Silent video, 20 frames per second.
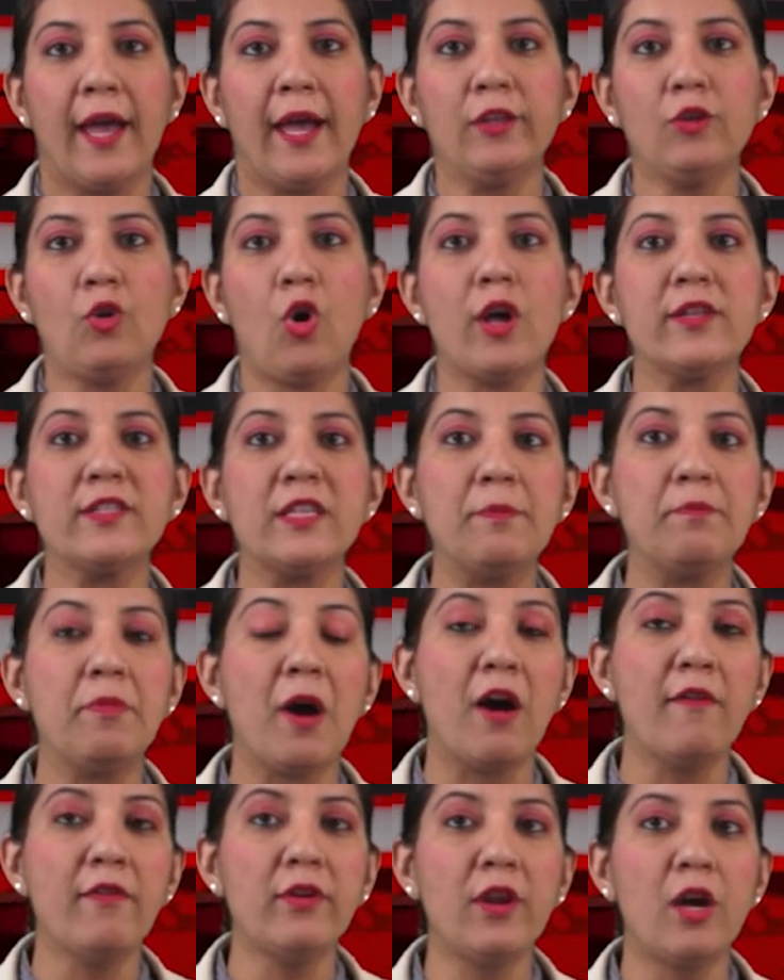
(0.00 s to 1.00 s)
and causing
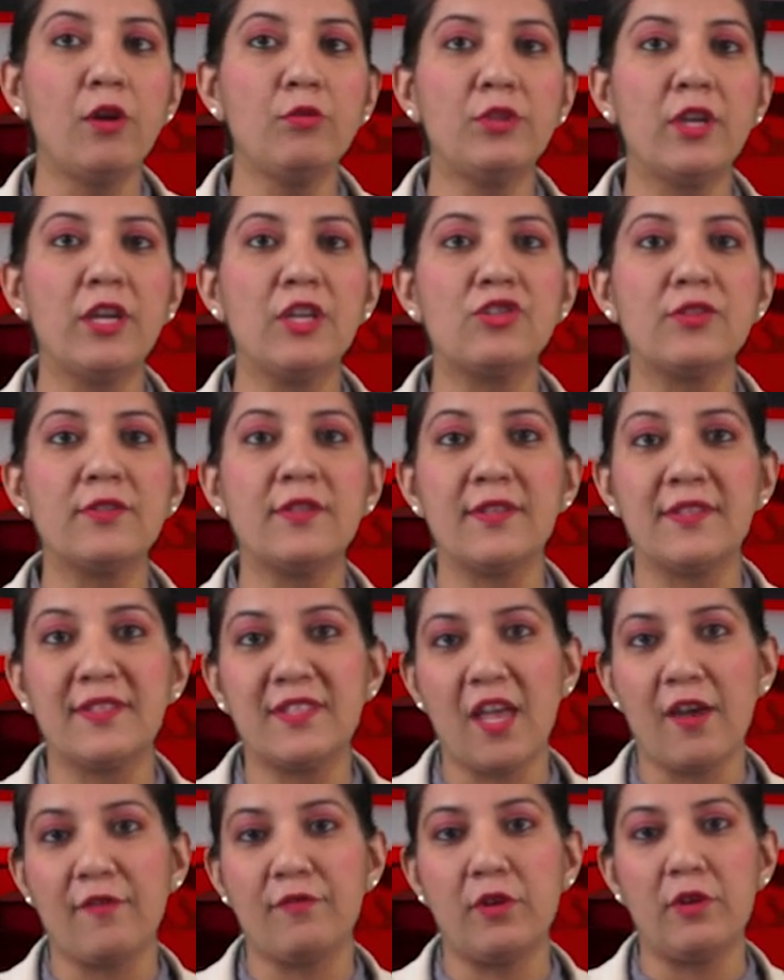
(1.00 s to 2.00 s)
power outages in
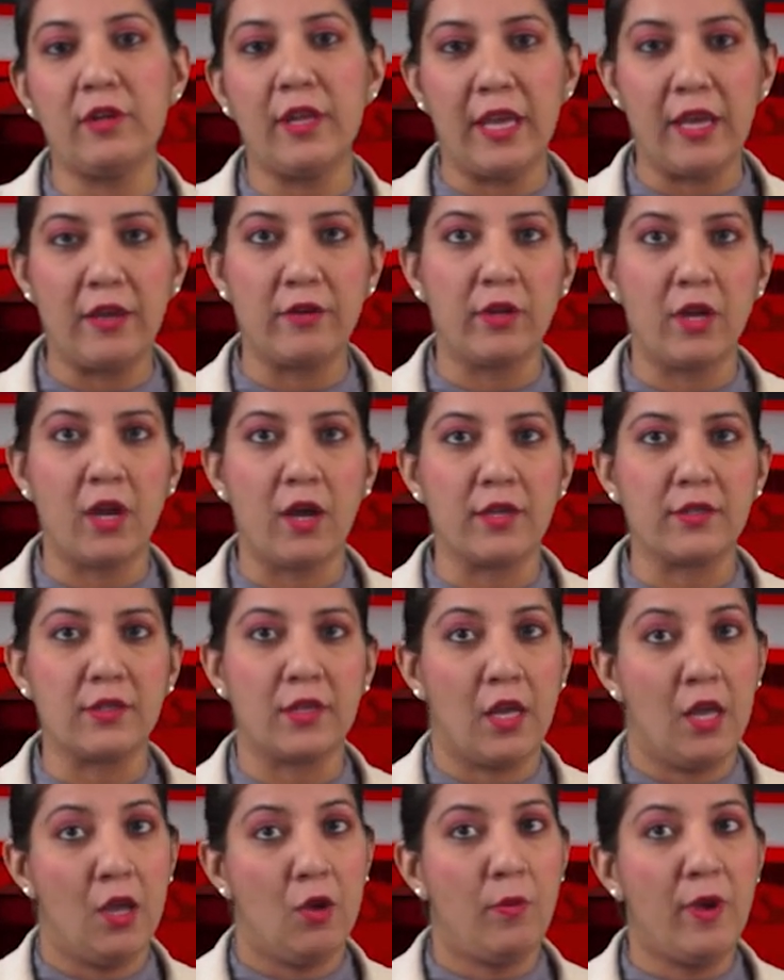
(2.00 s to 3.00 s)
several areas.
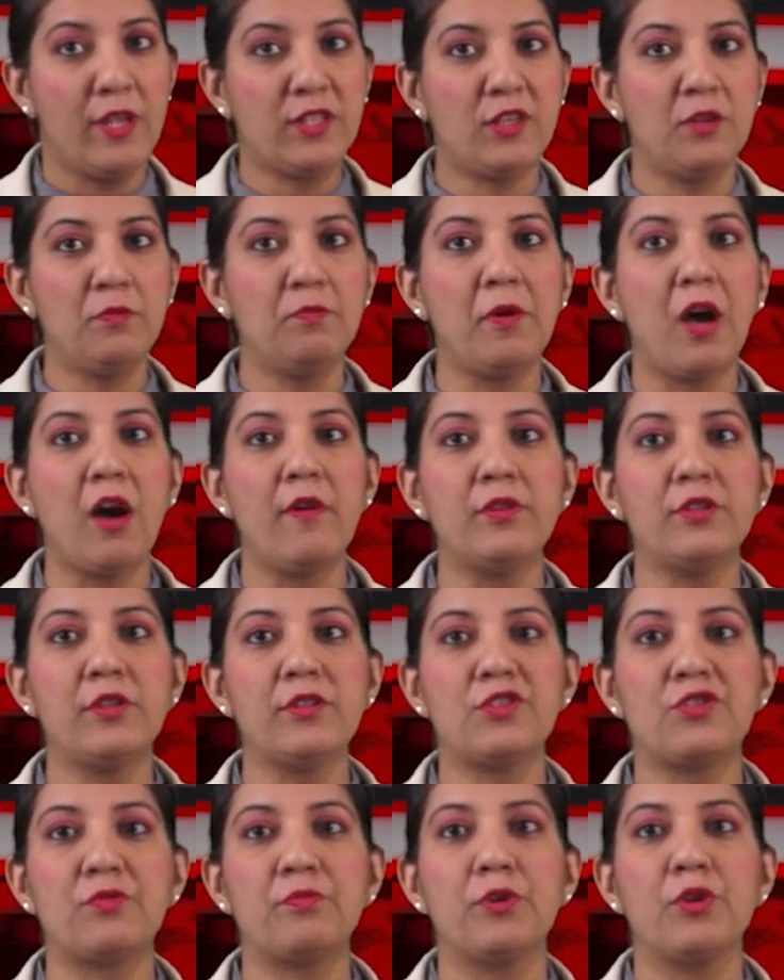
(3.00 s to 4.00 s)
Western Power
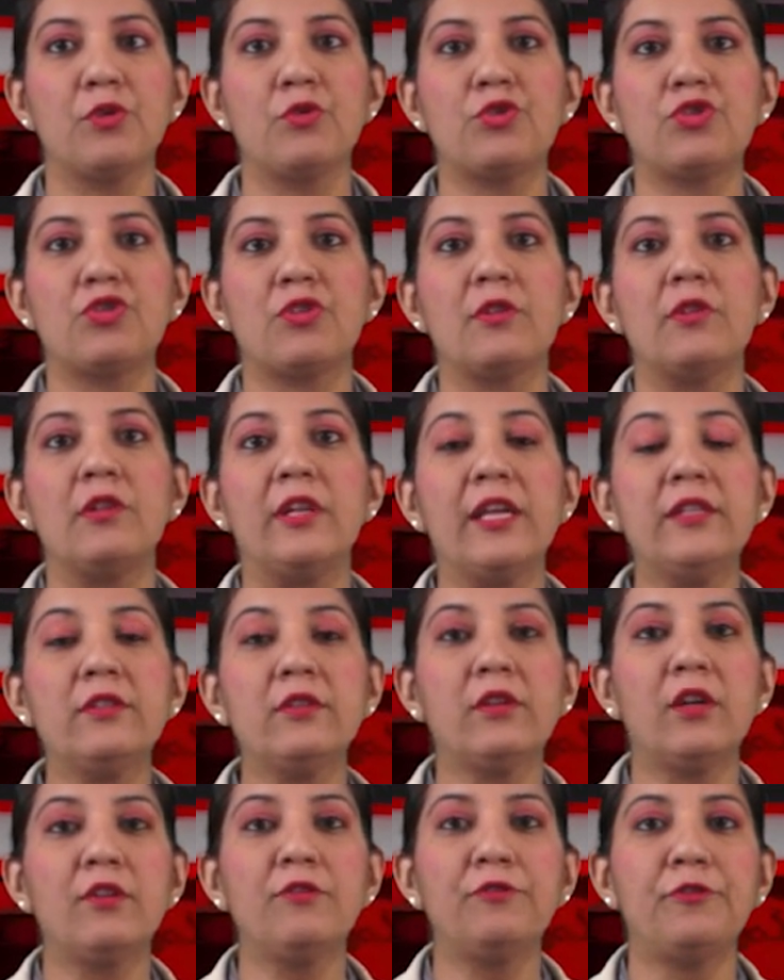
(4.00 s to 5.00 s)
Distribution
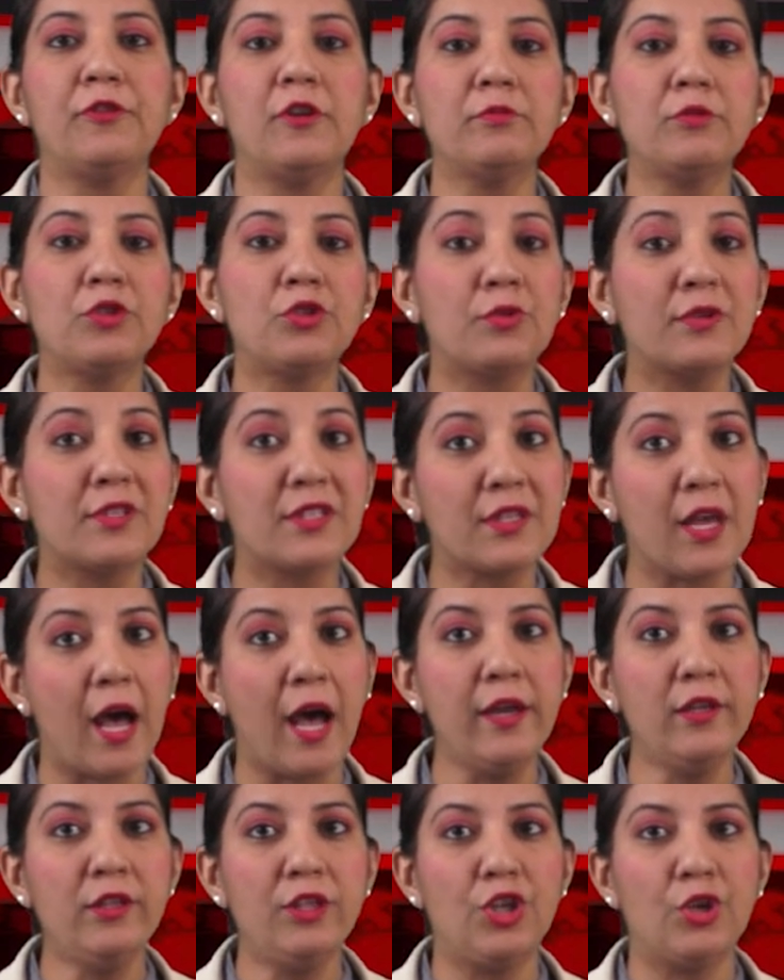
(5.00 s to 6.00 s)
later confirmed to
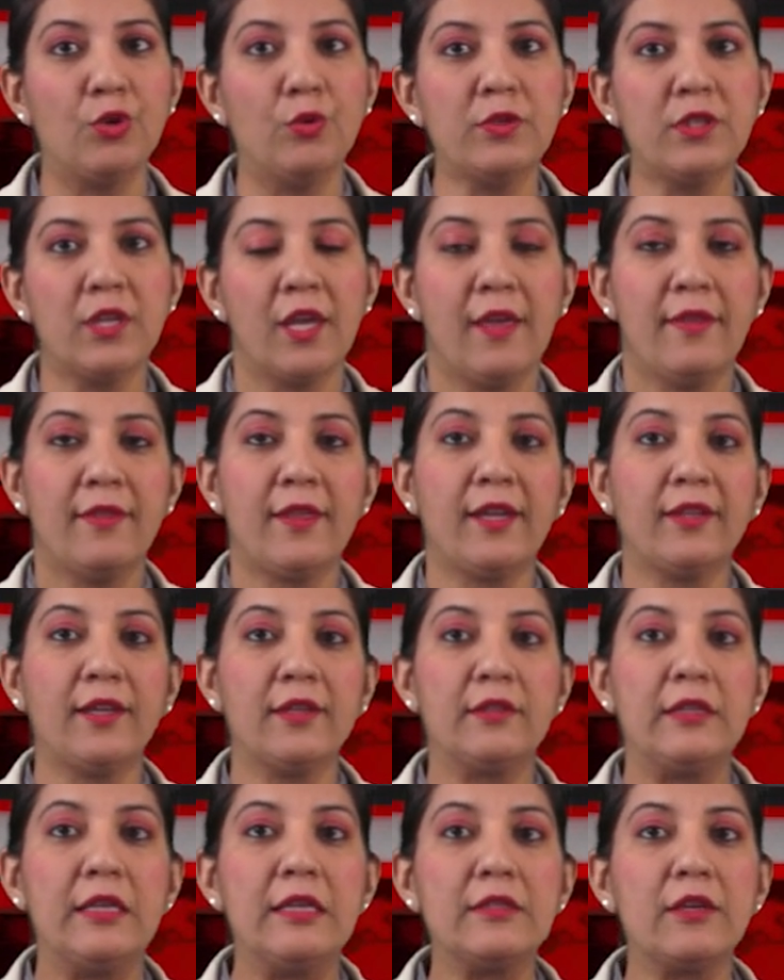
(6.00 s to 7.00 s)
Sky News that
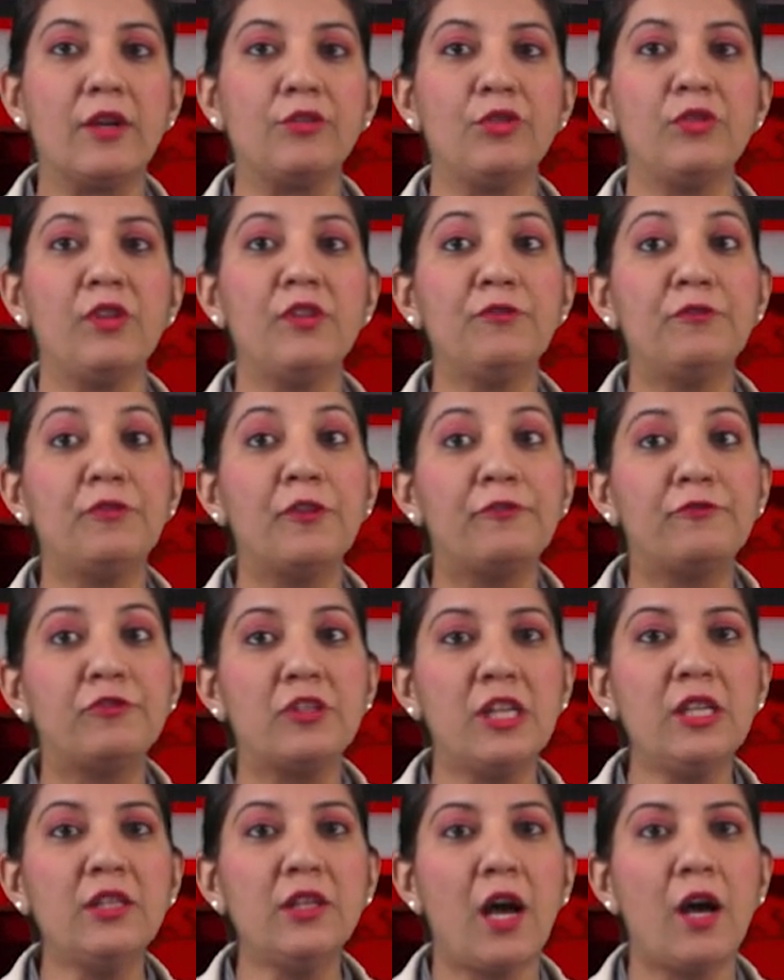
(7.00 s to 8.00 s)
at least
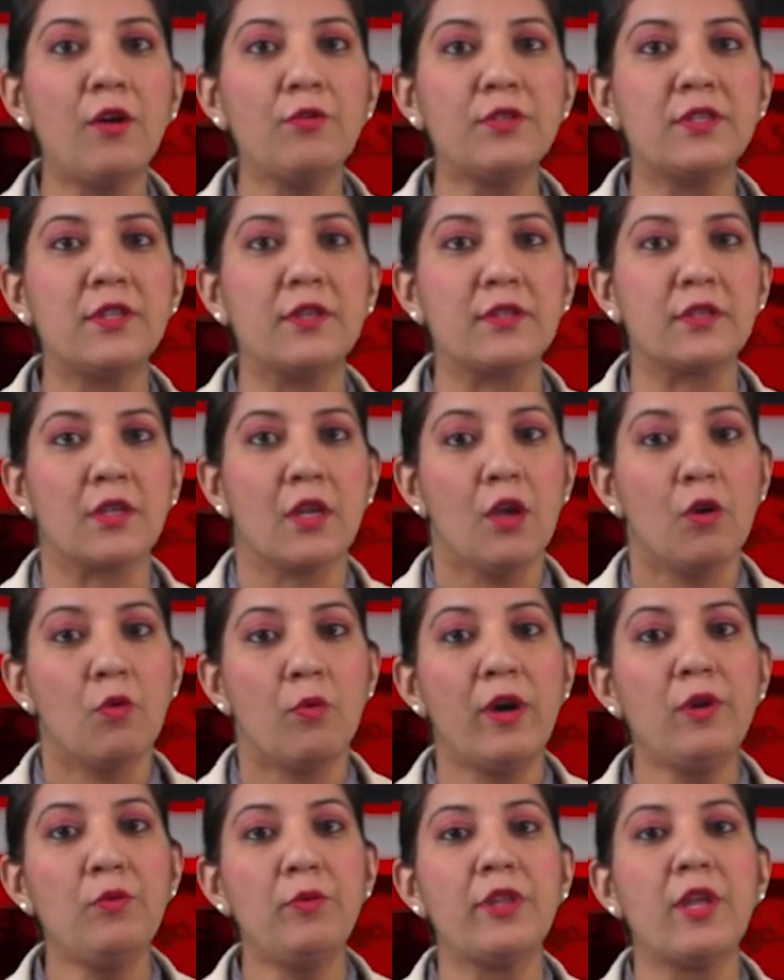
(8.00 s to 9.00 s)
115 houses
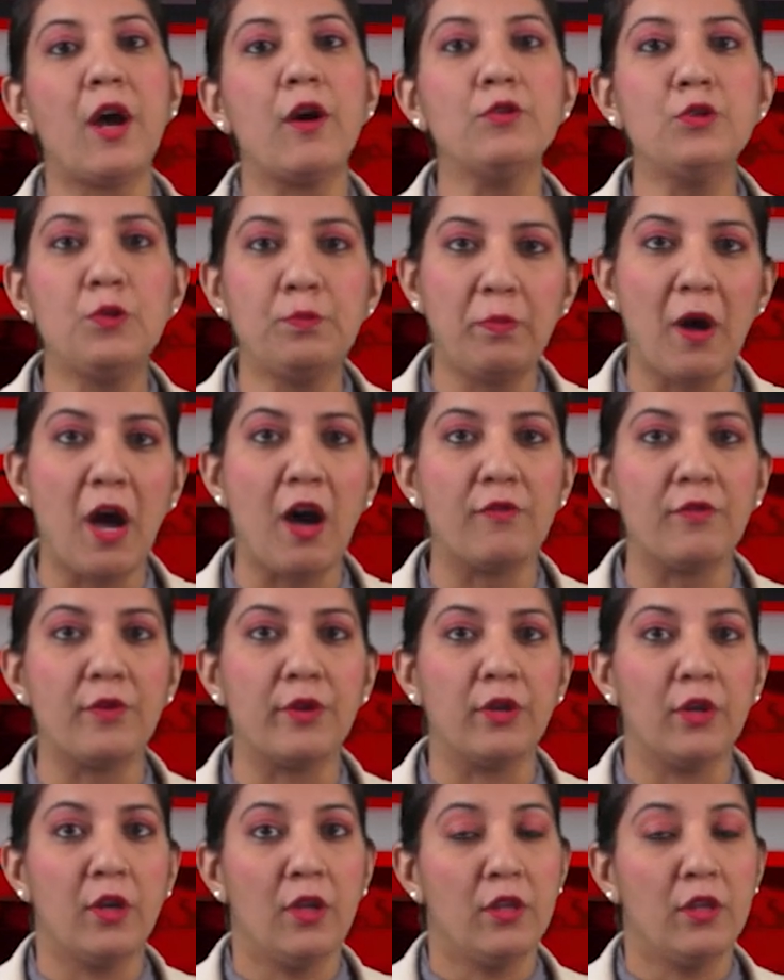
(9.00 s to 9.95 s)
were without power.